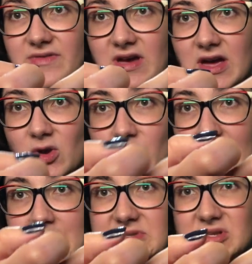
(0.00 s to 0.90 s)
of it kind of
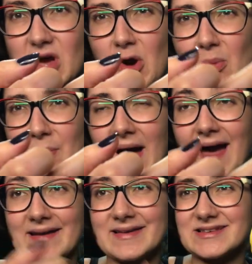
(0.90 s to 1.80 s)
wraps out
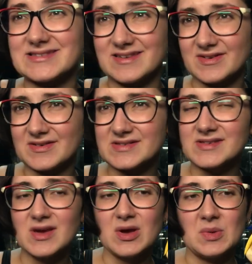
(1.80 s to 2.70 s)
behind his ears,
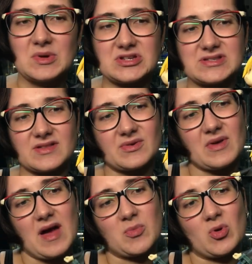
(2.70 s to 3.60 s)
which is a little
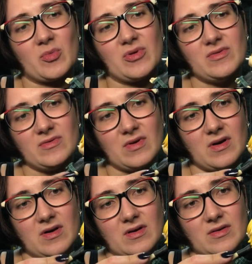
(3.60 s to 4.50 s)
abnormal
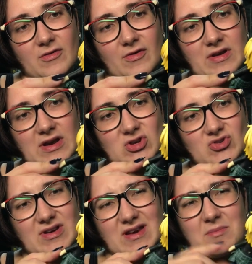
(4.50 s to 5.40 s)
uh, for a
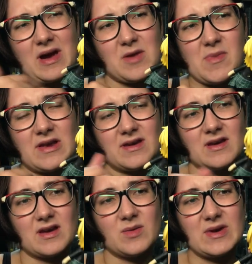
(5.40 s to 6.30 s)
Nendoroid in my
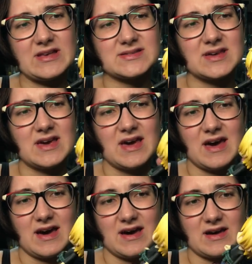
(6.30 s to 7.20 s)
opinion anyways.
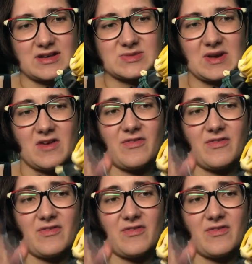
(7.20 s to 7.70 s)
Because uh, when I